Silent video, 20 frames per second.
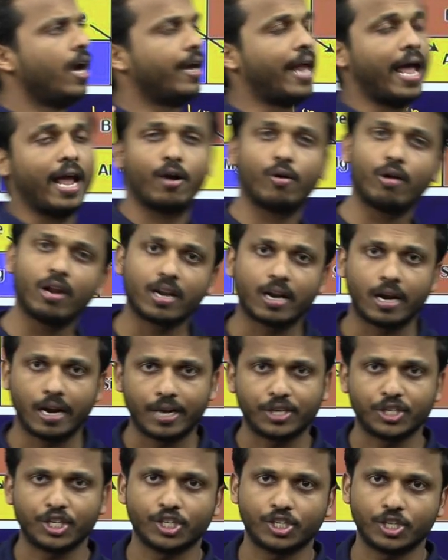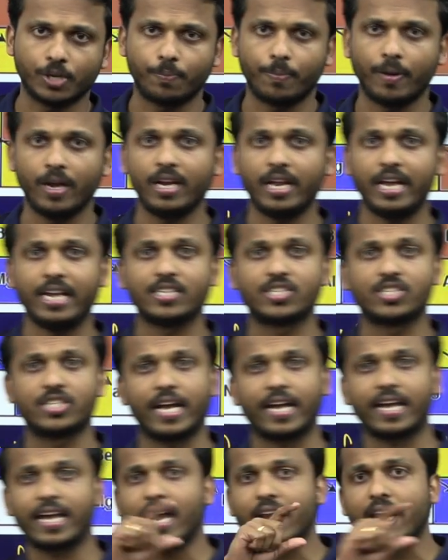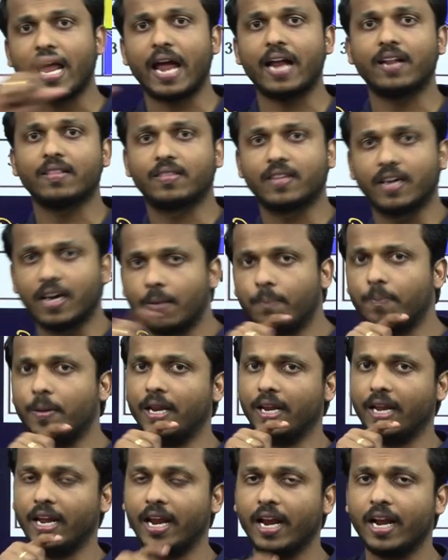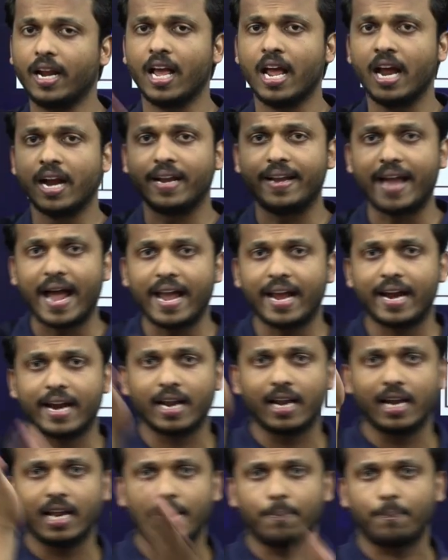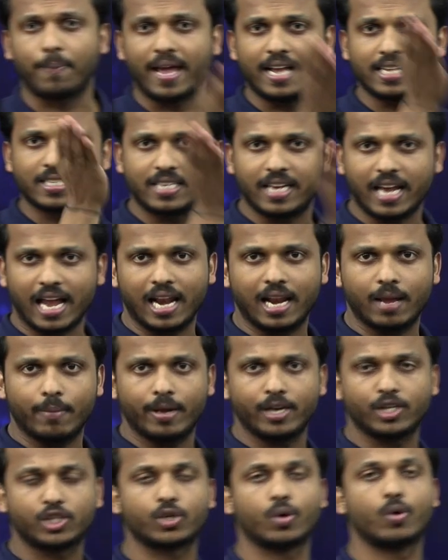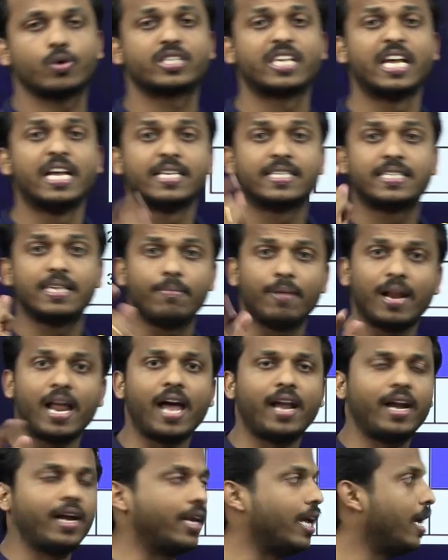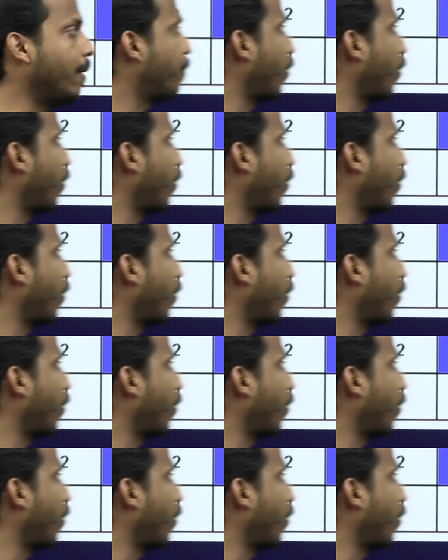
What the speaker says: Diagonal relationship mean, in second and third period, diagonally placed element shows similarity